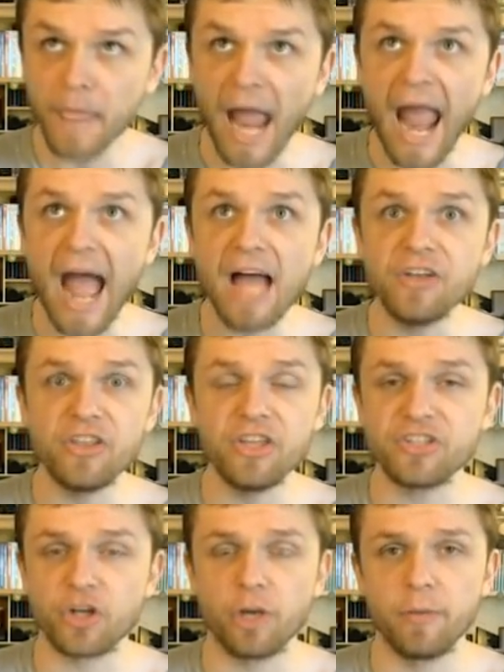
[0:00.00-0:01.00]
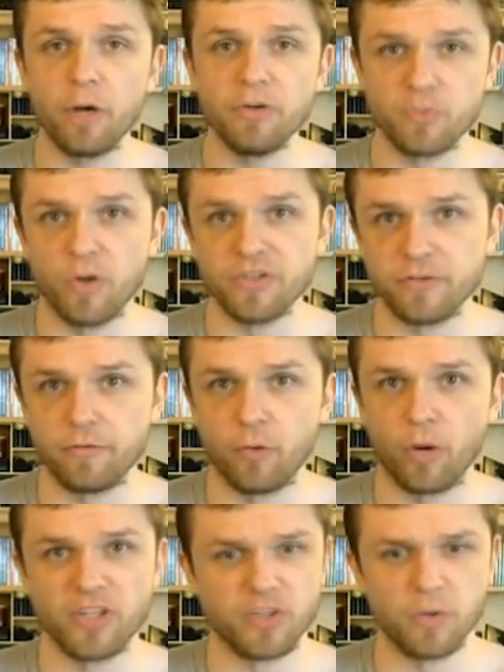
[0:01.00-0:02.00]
And this tournament always was in
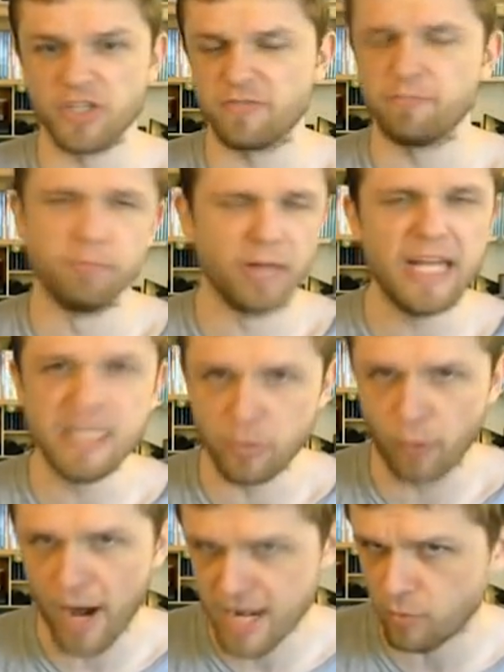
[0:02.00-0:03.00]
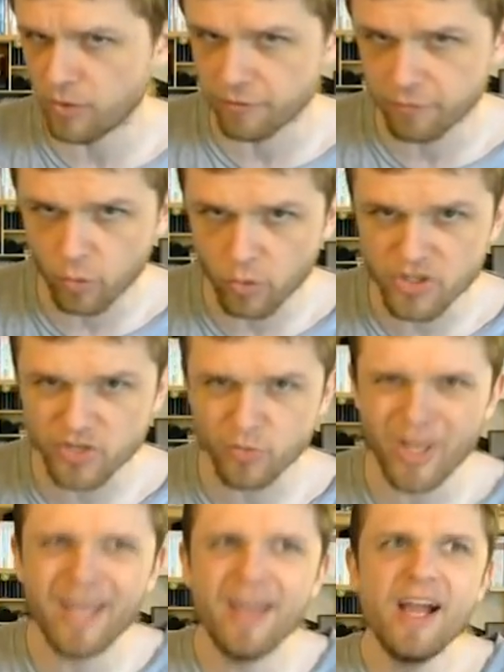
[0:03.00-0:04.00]
Florida, so it just blended right in with the Florida
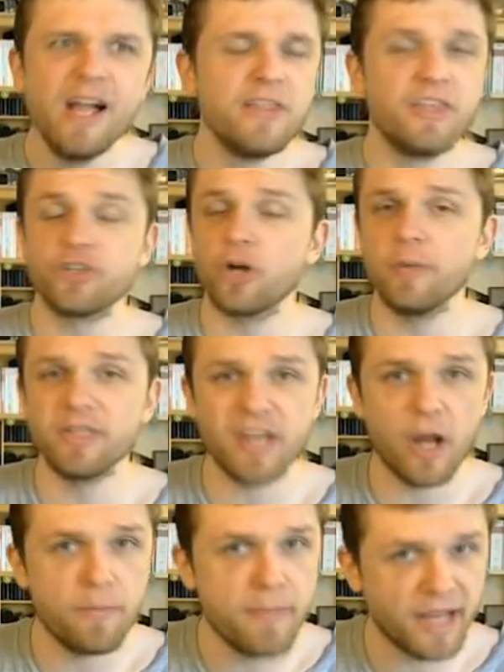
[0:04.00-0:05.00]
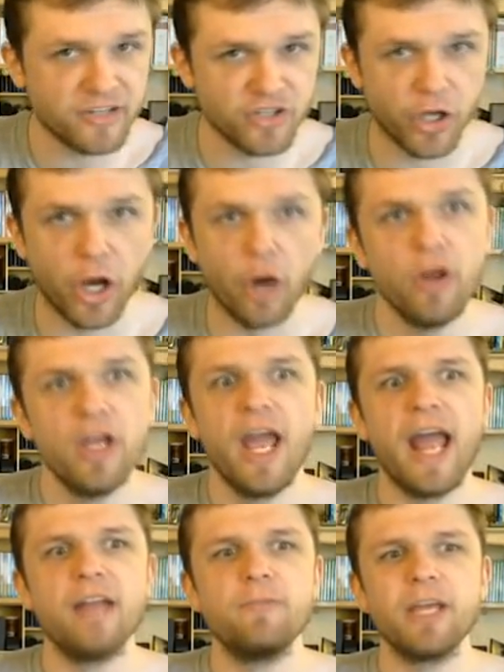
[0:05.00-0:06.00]
swing. This tournament's now in Mexico.
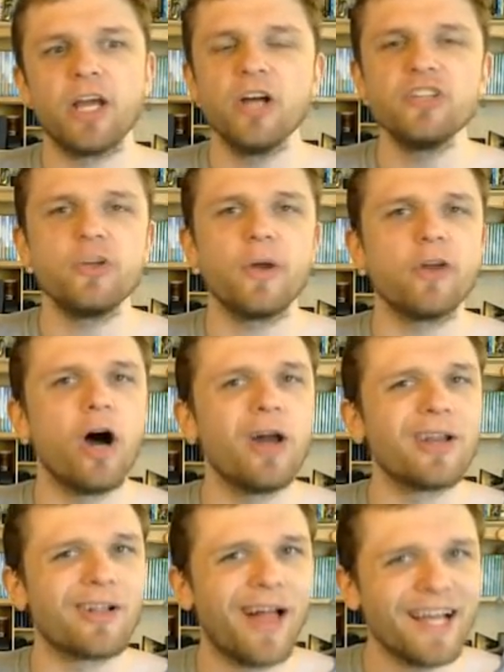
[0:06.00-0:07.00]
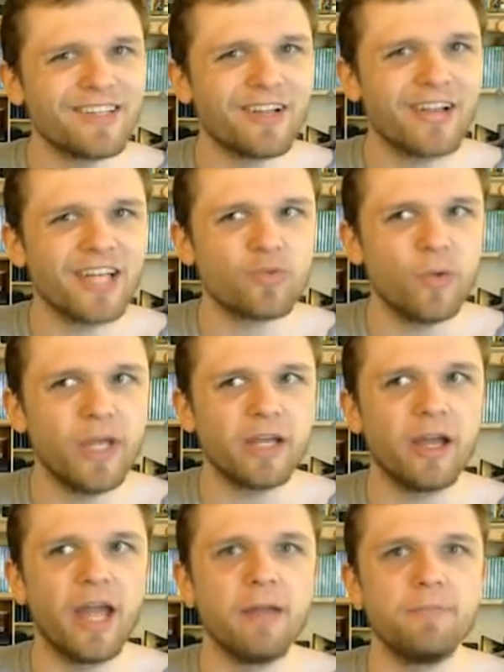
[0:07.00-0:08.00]
And because you had the Honda Classic last week,
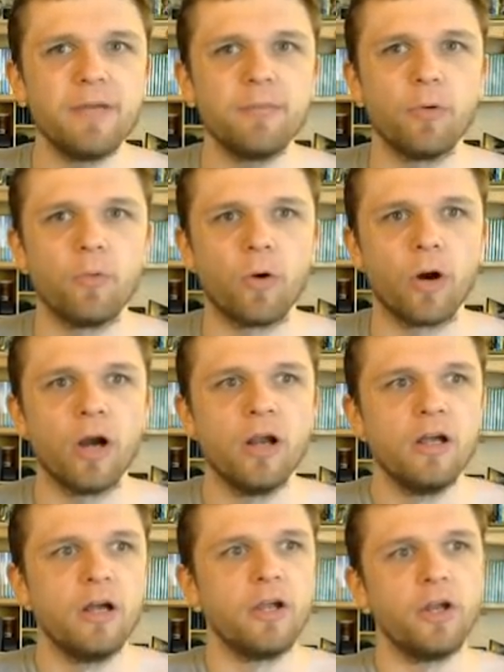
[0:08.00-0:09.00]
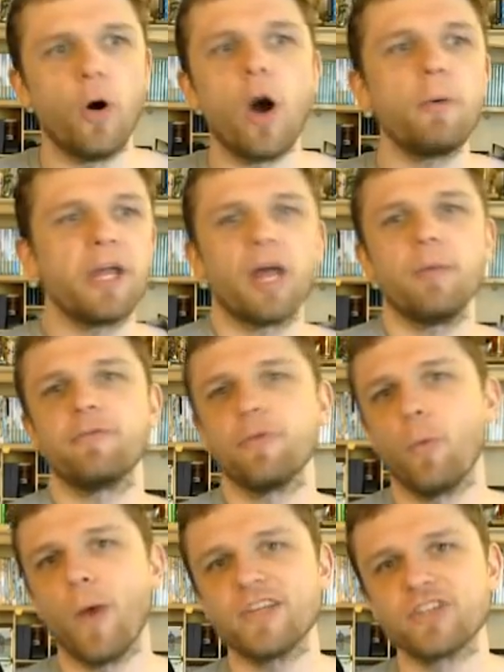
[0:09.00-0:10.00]
and people were already coming from the
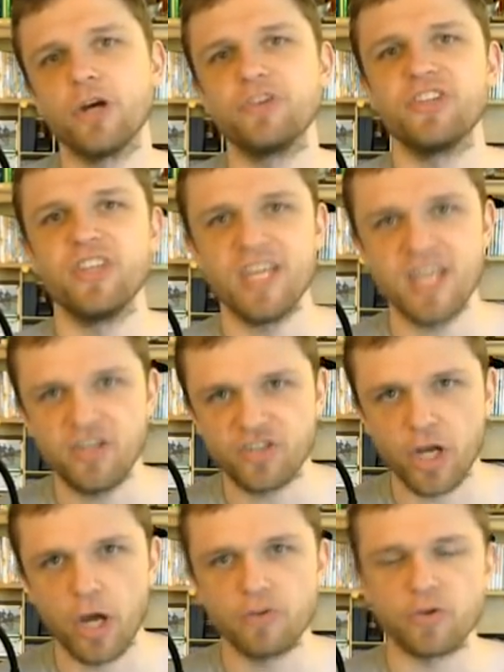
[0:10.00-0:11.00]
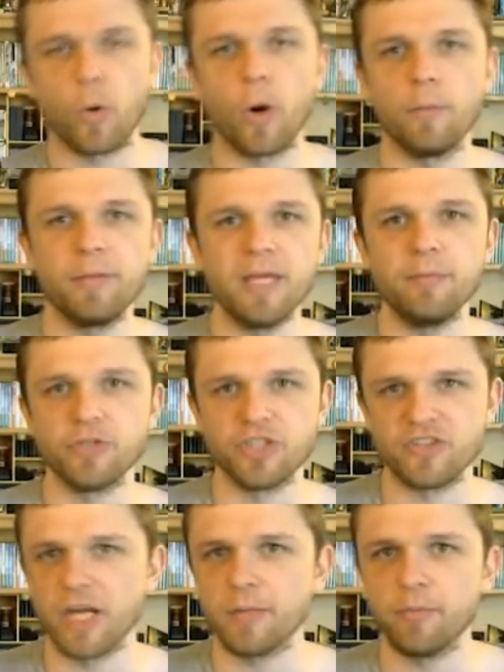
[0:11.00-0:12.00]
West Coast to the East Coast, or people
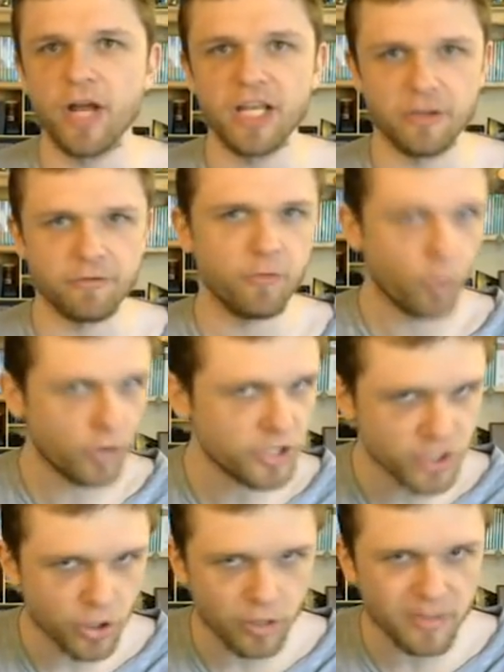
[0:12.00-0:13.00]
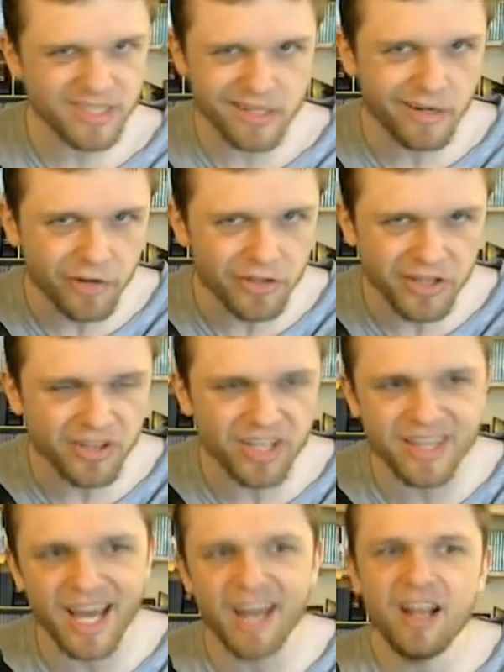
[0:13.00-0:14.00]
just like playing the Florida tournaments and everything like
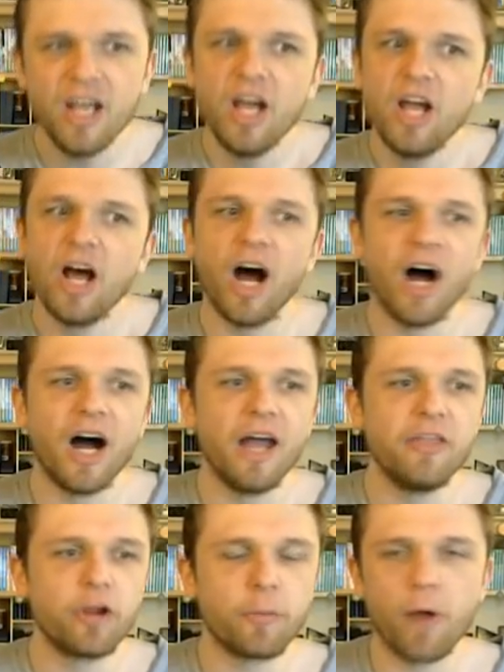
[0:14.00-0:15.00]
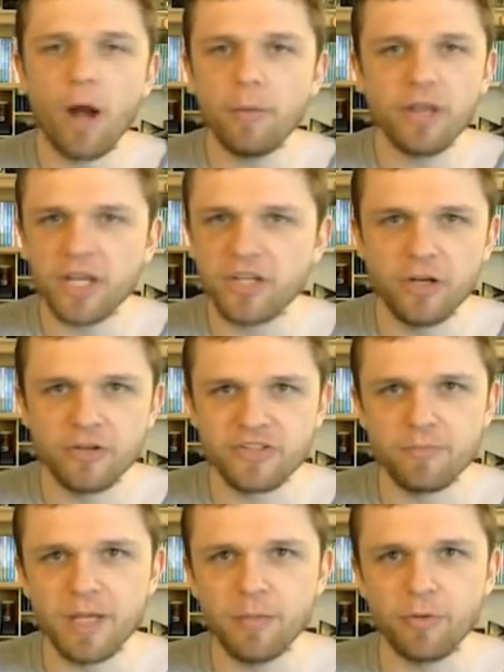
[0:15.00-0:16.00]
that, there are probably some
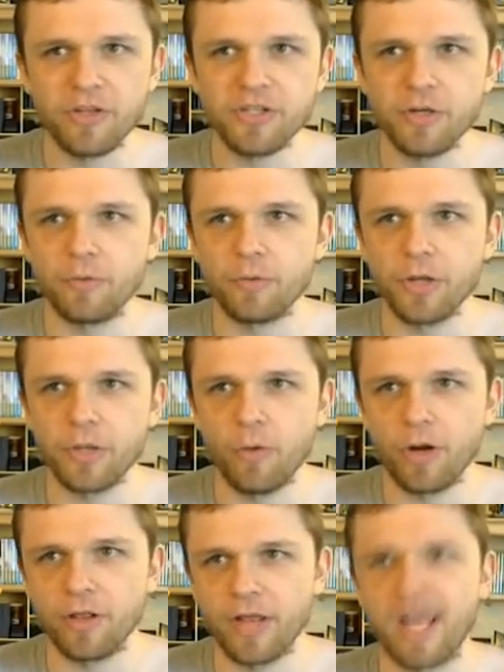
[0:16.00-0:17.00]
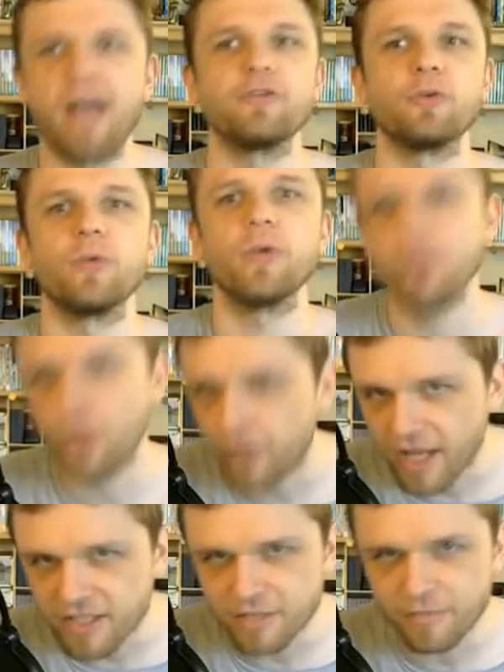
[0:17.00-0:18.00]
people that don't really want to have to
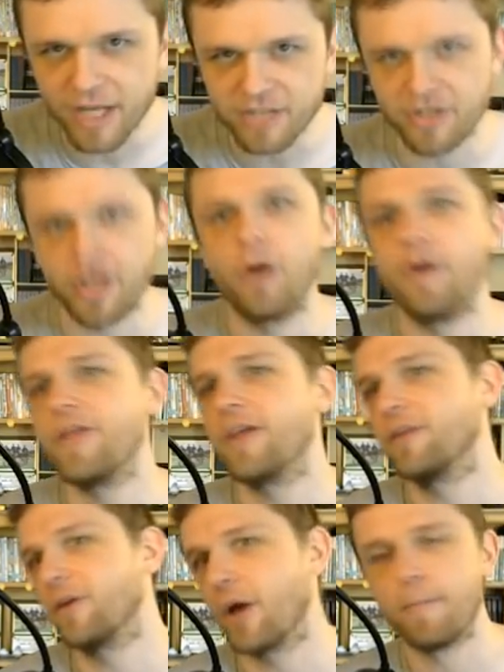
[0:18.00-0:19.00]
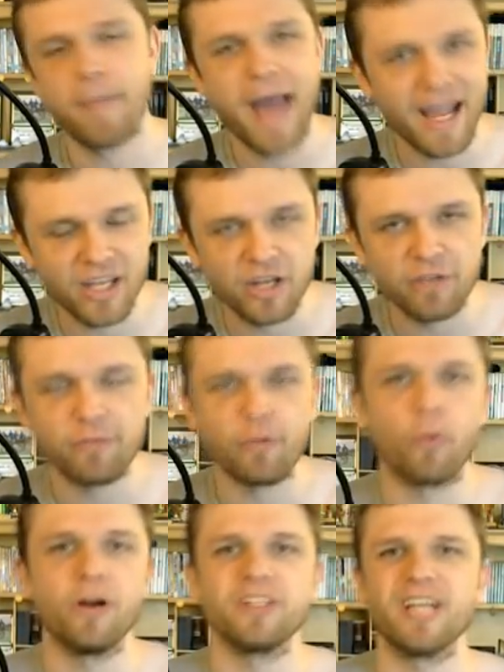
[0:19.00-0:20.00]
relocate to Mexico and then come back into
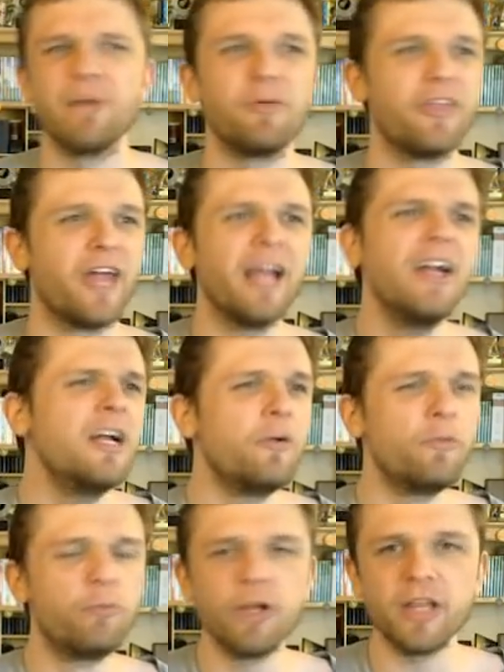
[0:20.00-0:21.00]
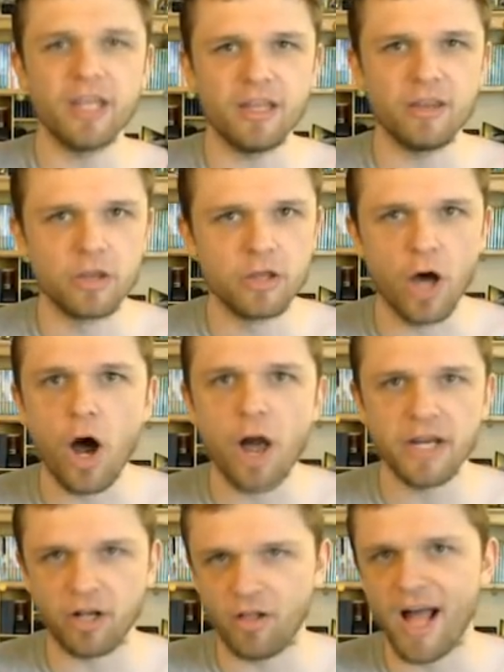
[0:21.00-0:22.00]
Florida type of thing. Really, the
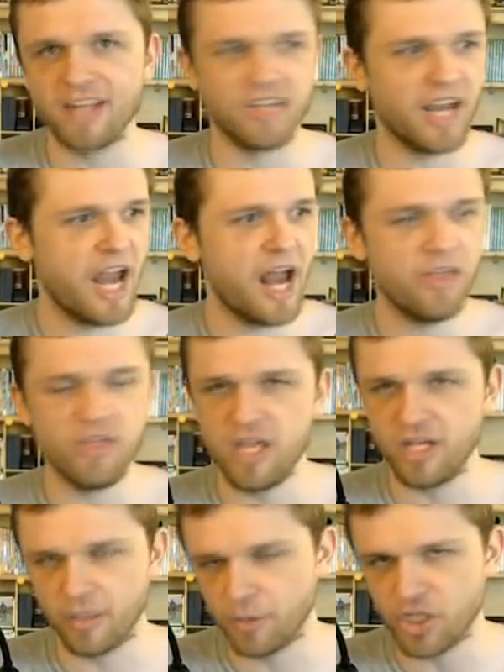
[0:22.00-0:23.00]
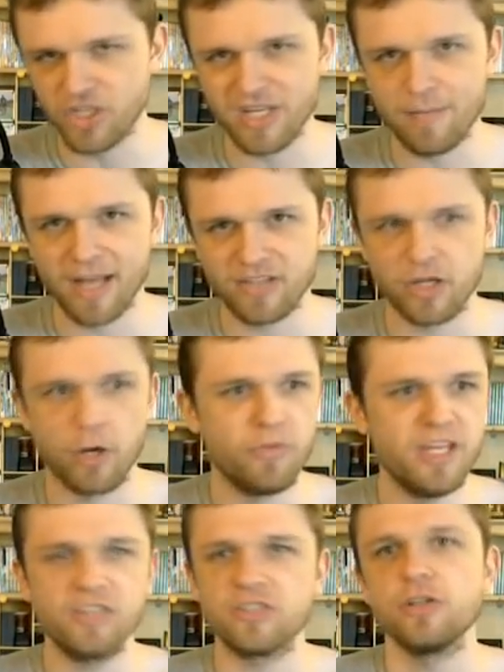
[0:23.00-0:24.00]
Honda Classic and the WGC Mexico,
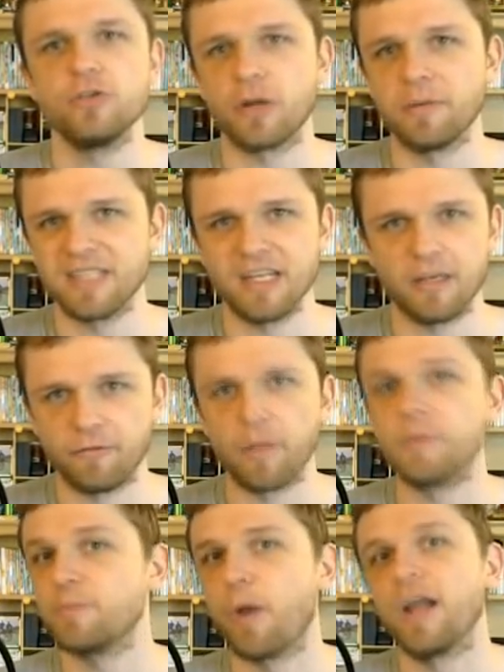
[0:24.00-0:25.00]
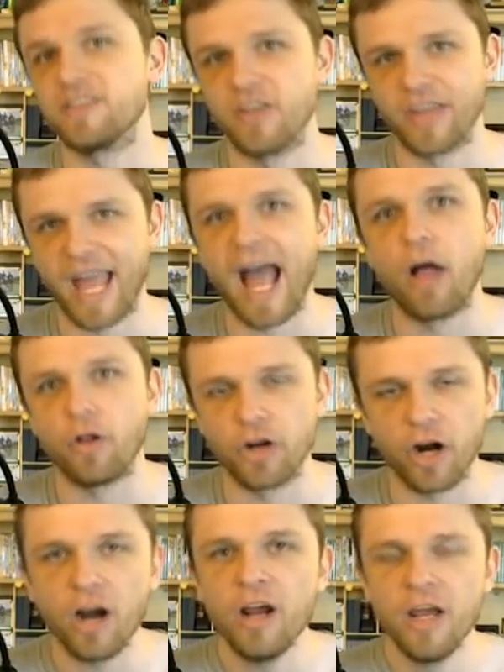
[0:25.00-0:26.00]
these two tournaments need to flip spots on the calendar